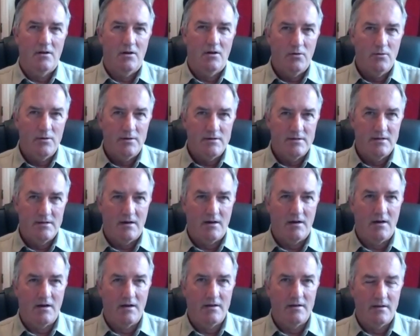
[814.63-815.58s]
who has
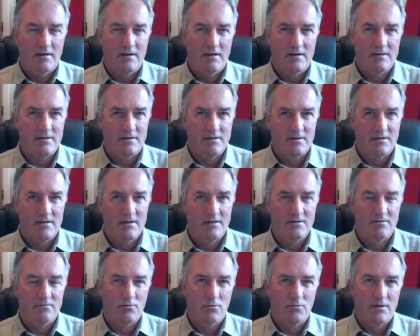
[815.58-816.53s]
died, and that's under the
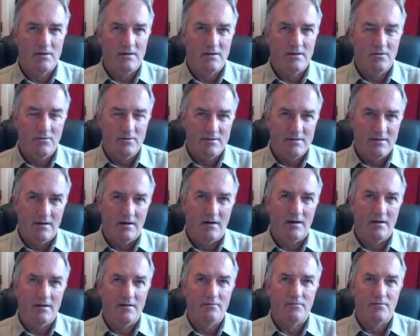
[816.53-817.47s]
age of 20, who has
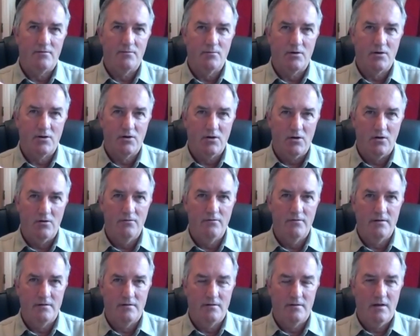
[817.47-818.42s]
died from
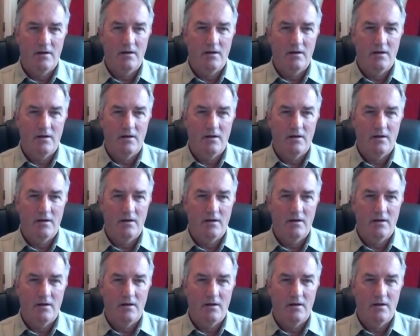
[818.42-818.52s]
COVID,